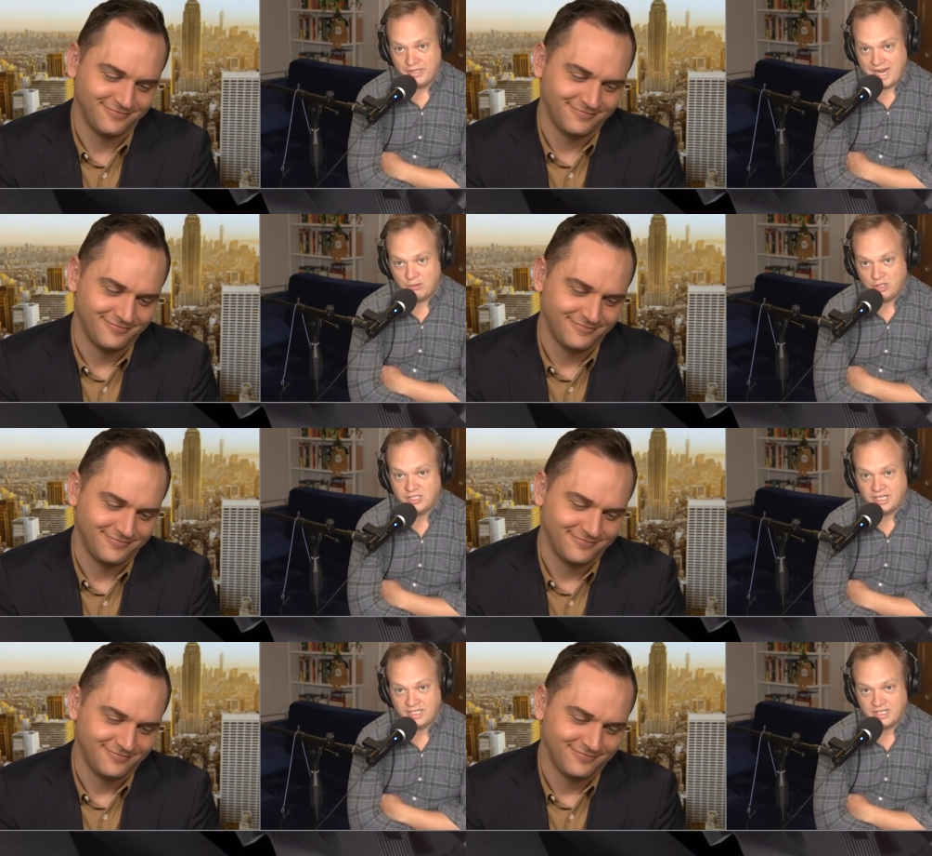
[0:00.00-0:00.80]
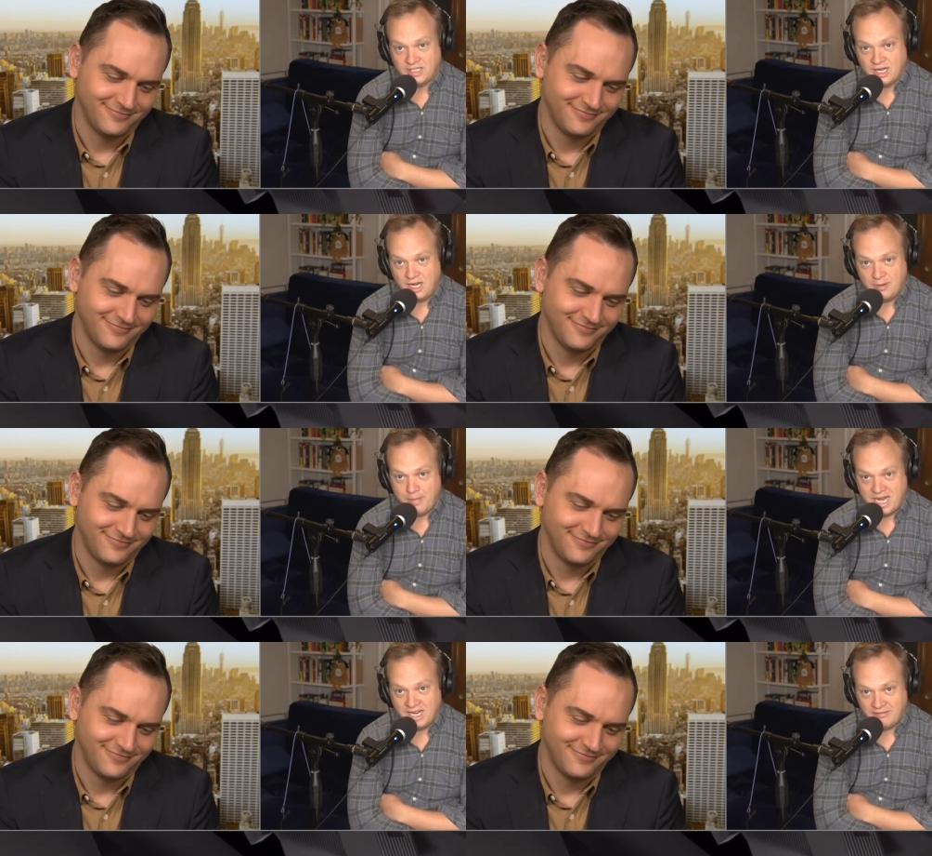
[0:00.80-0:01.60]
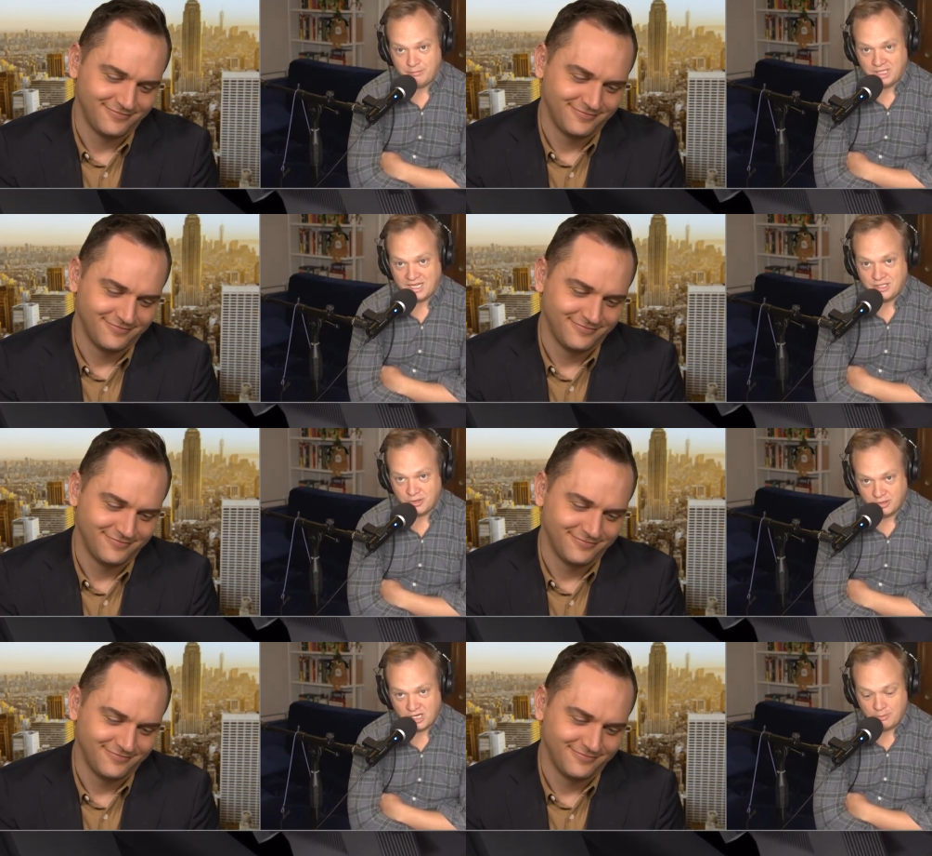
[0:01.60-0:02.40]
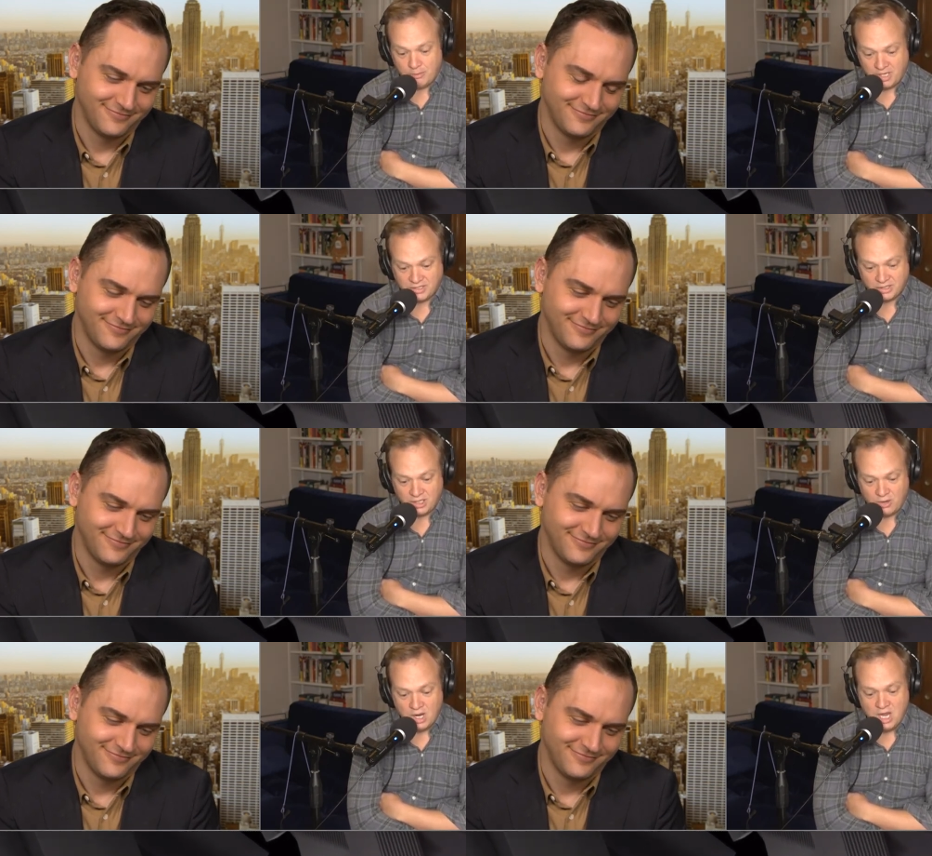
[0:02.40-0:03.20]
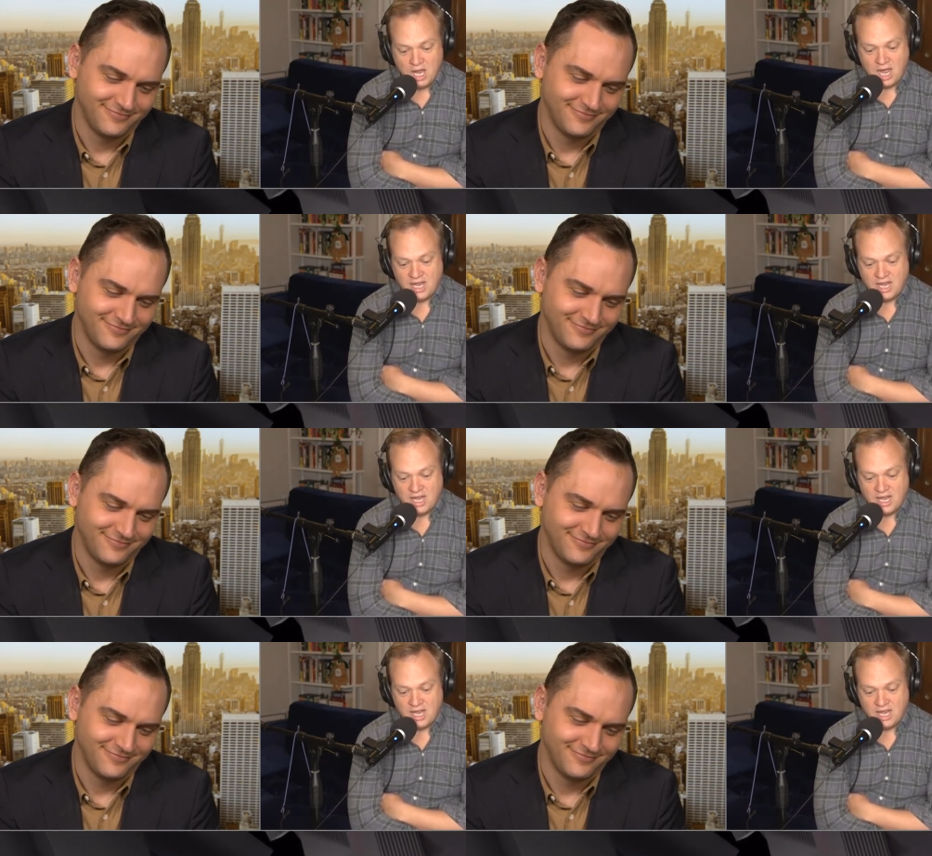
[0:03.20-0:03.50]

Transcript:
Speaker 1: It now looks like it's uh, it may have plateaued a couple months ago. Uh,